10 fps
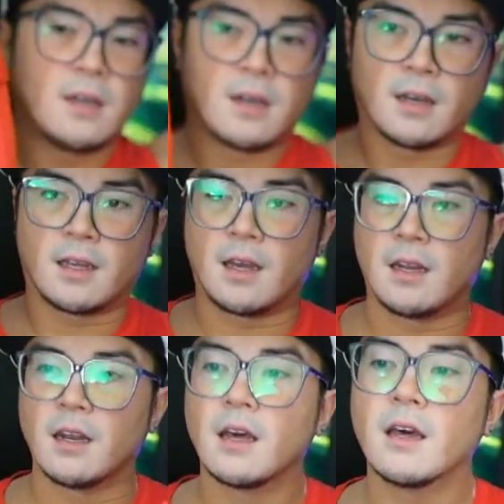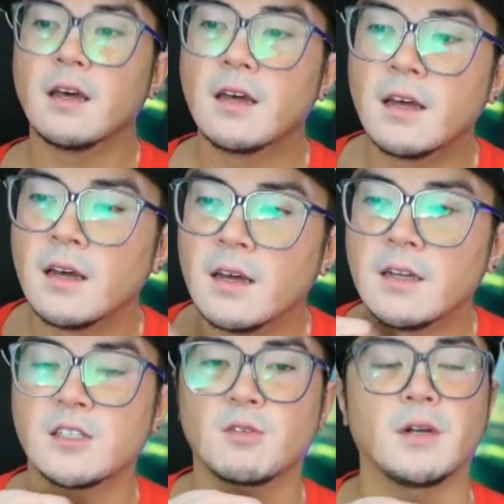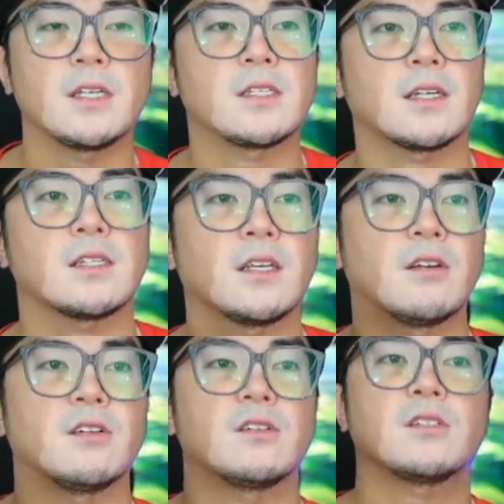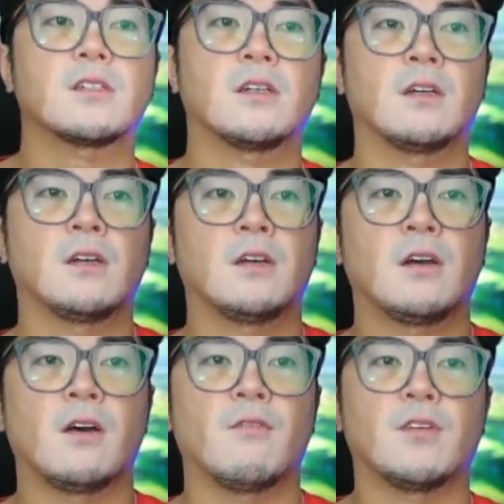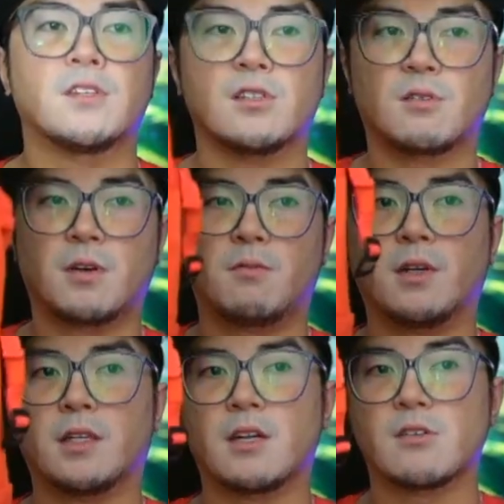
Again, 26 liters versus 21 liters